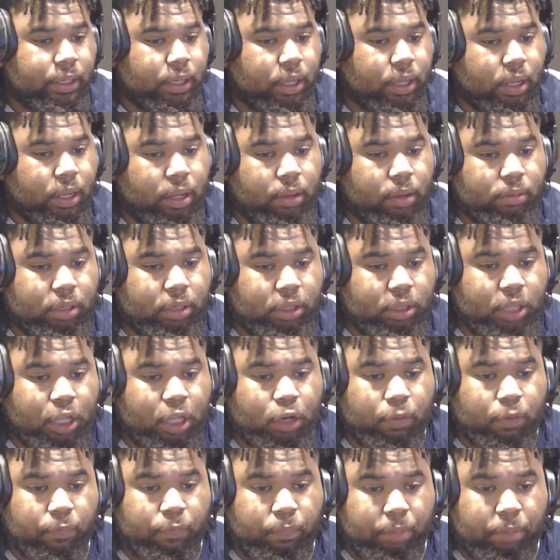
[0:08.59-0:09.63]
Um, the
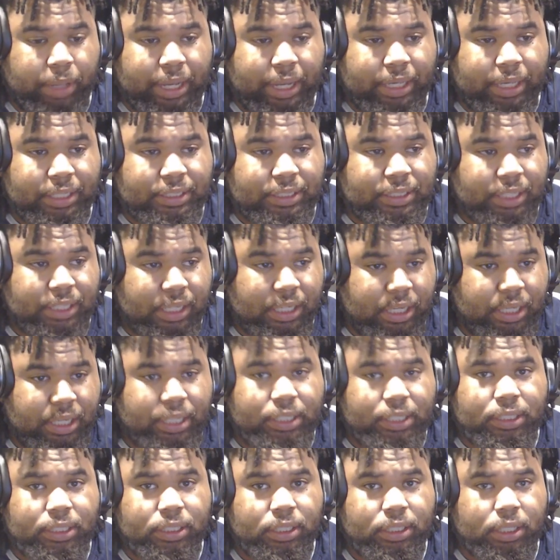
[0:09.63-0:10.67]
Thunder played the
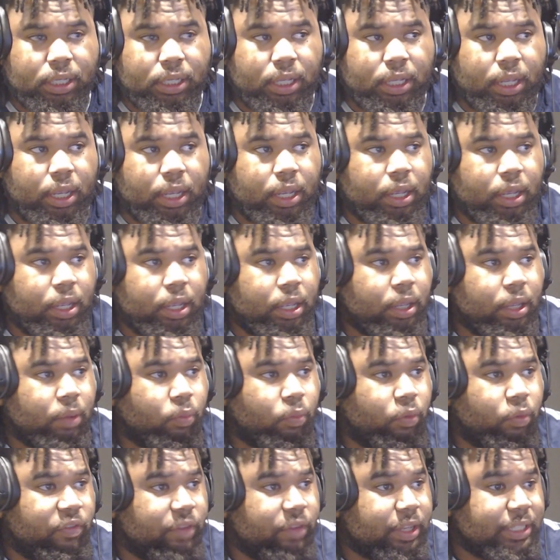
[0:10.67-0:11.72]
Suns,
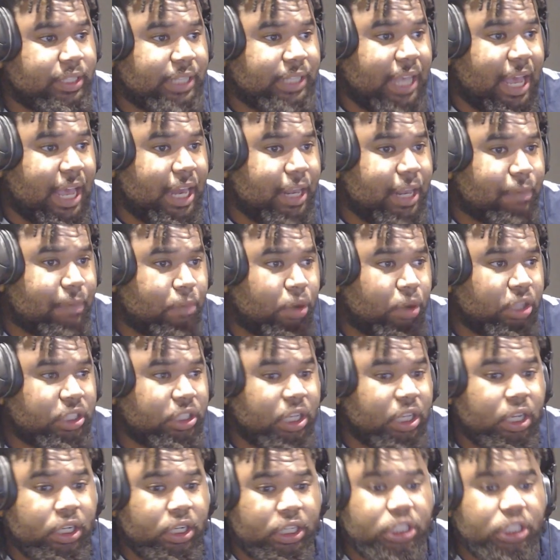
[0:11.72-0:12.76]
and we finna see how these boys
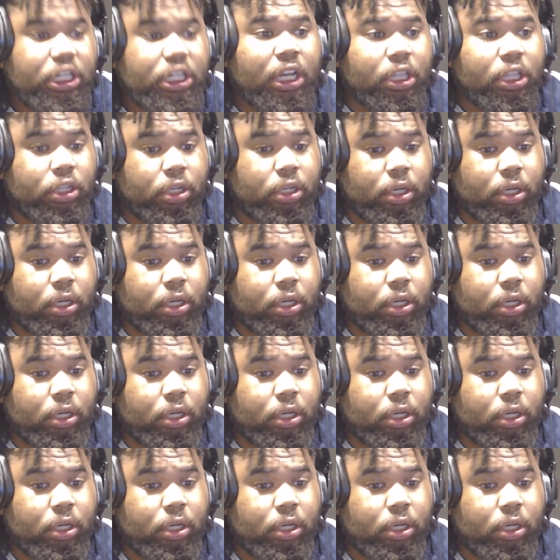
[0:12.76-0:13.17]
cook each other.